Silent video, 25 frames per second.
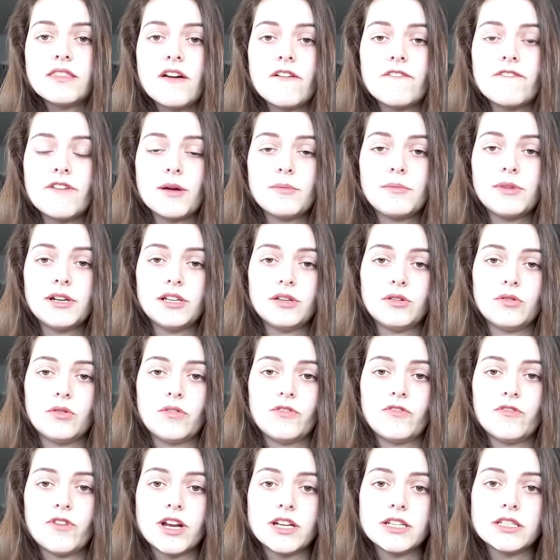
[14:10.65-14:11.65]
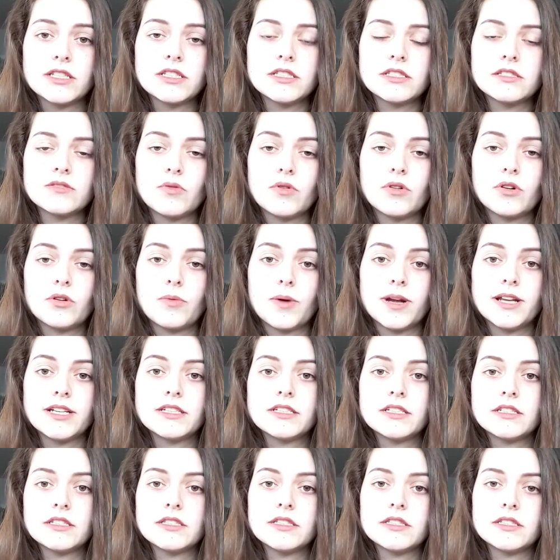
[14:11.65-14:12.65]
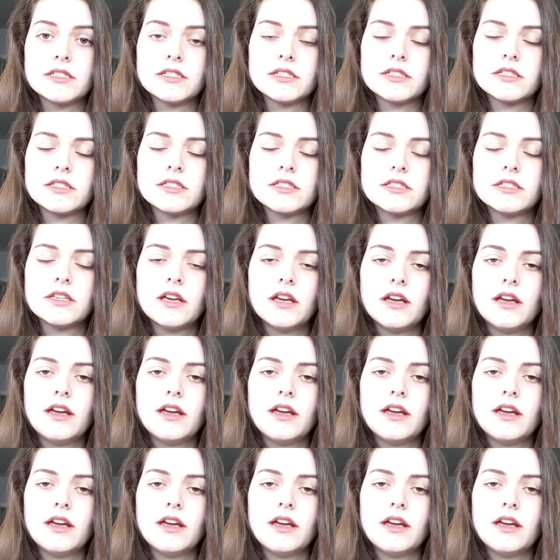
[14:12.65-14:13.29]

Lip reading: their family or friends or acquaintances